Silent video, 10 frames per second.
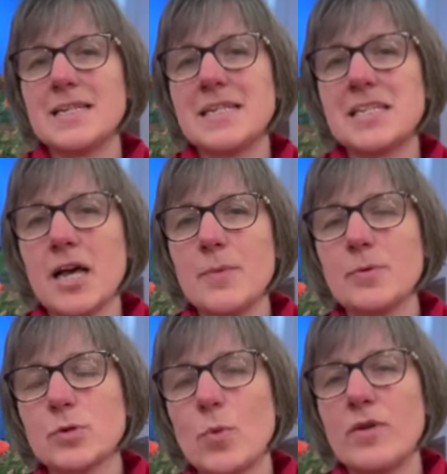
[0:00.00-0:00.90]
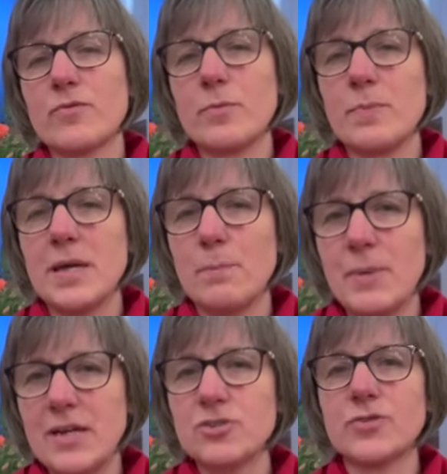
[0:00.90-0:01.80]
disciples went from being
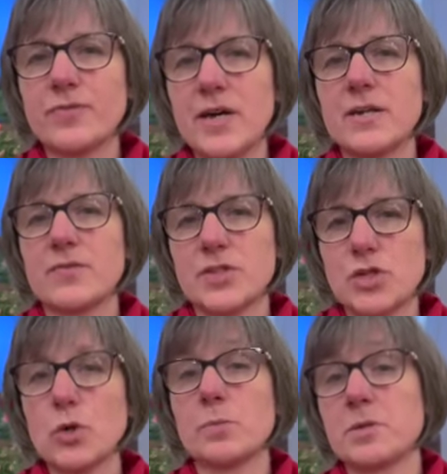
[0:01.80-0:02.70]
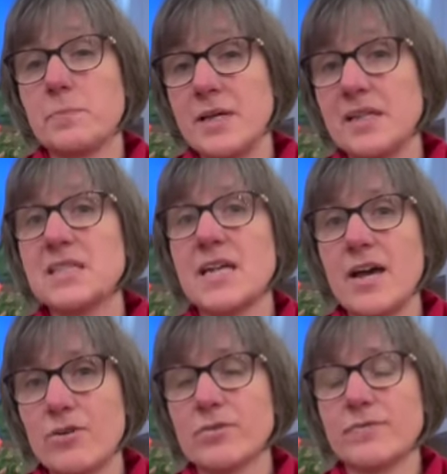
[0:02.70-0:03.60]
petrified of the storm to being
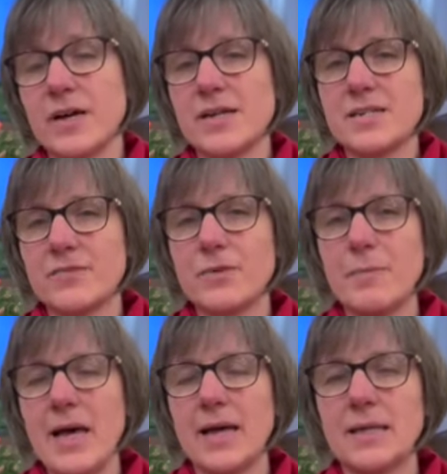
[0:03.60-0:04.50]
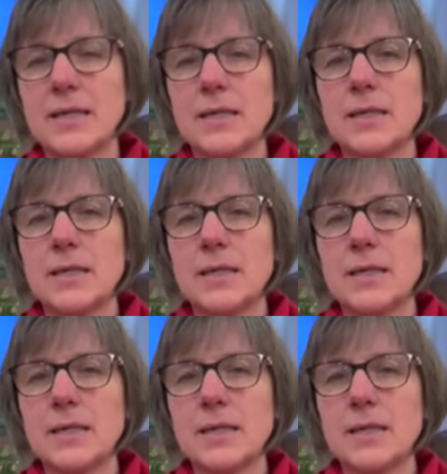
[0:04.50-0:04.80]
terrified of the man.